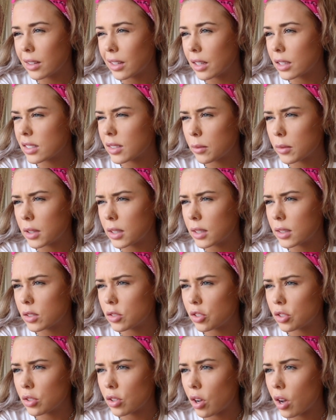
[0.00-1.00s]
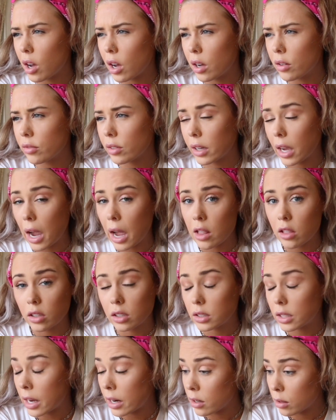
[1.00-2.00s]
Like, something is just off. Like, I
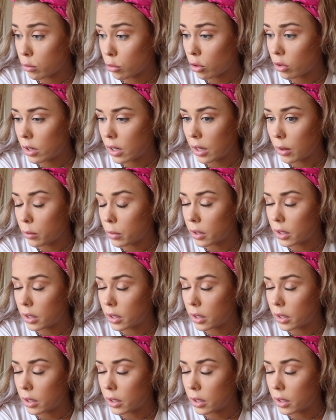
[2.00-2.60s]
look terrible in it,